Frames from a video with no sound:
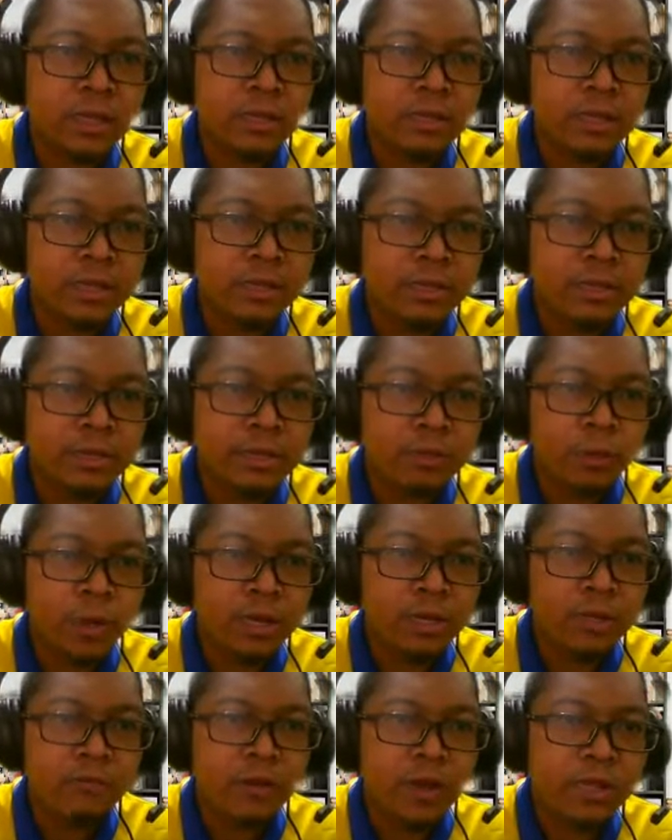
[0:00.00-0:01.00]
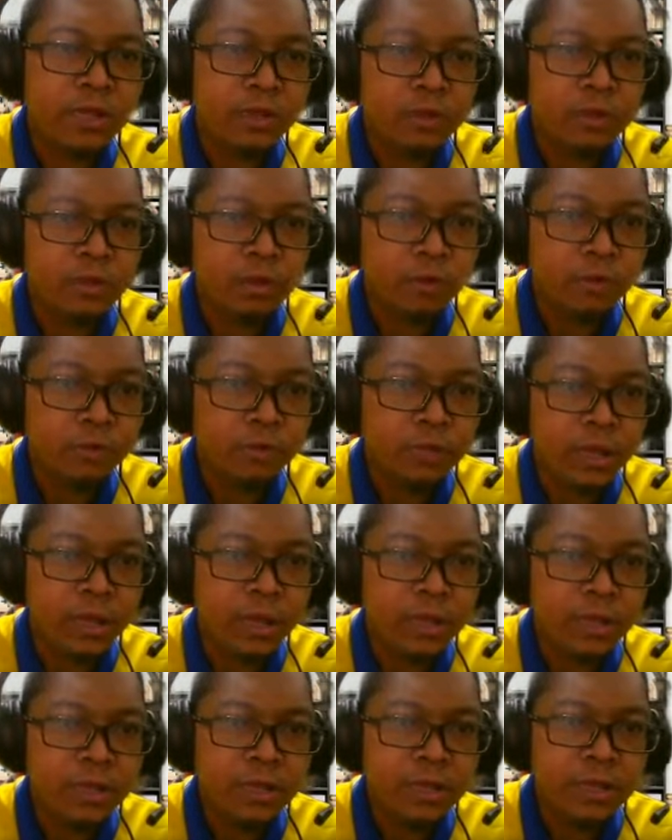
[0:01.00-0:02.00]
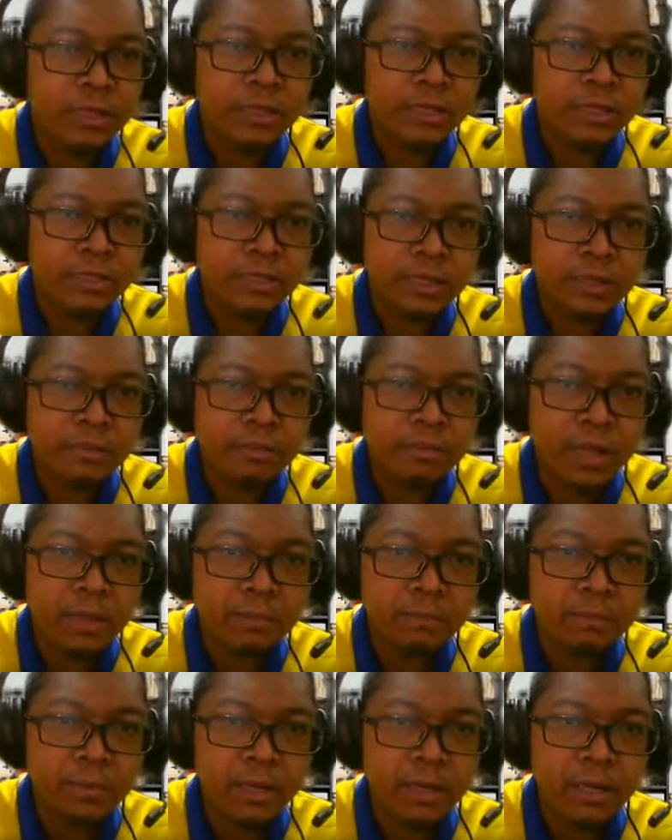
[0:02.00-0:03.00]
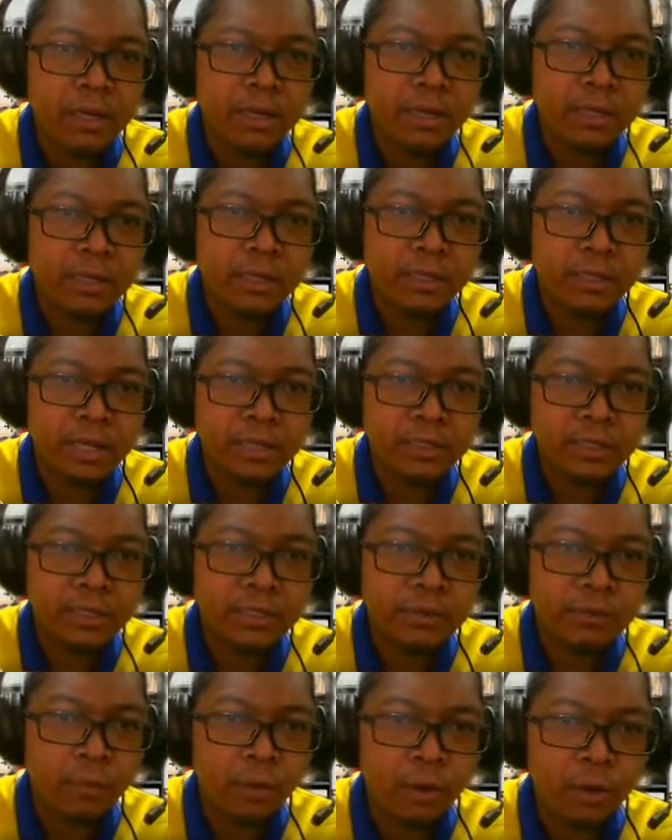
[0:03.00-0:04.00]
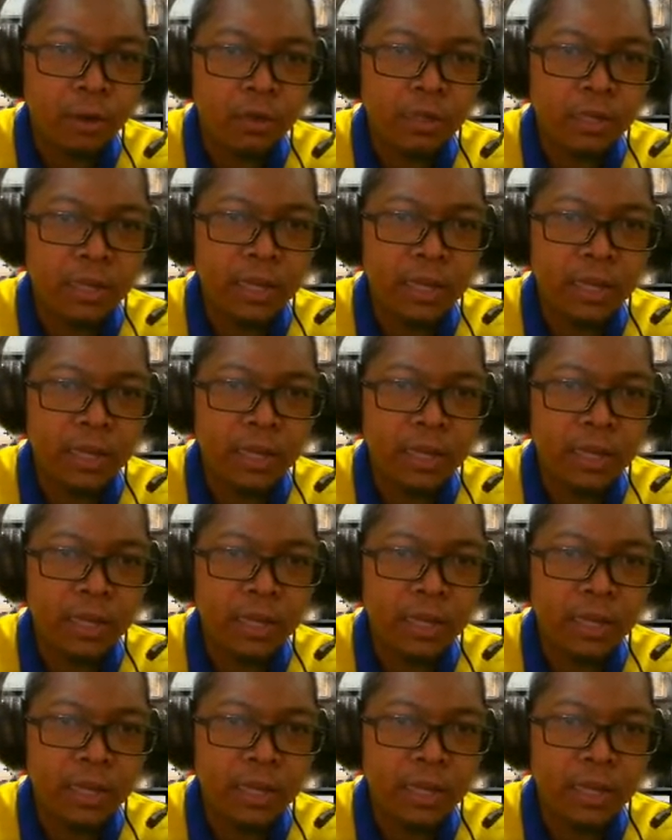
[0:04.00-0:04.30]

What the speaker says: Such as white cloth, such as paper, such as wall.